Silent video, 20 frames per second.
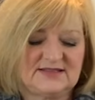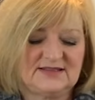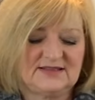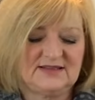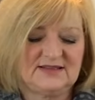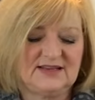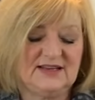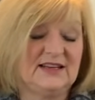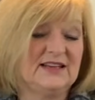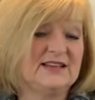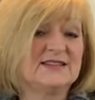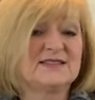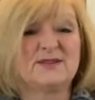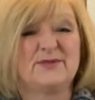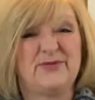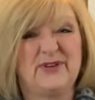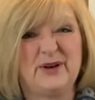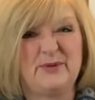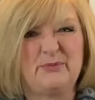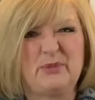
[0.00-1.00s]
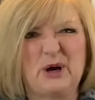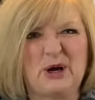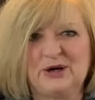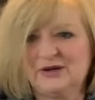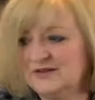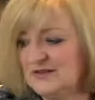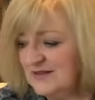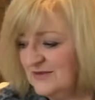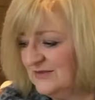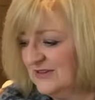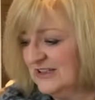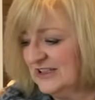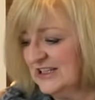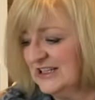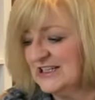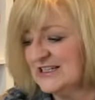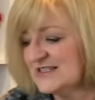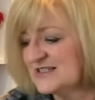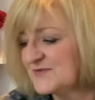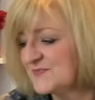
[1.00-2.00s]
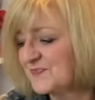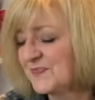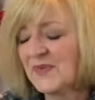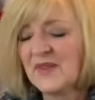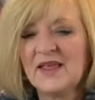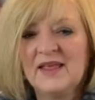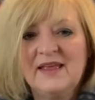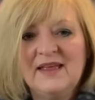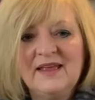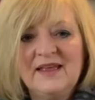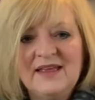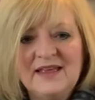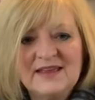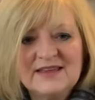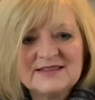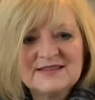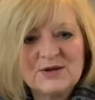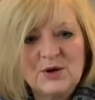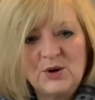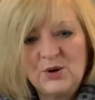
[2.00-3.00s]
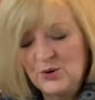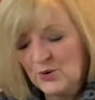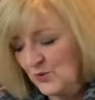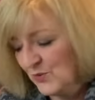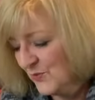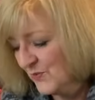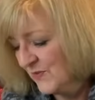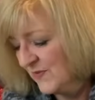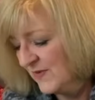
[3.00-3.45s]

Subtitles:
is the fun part. It really is. So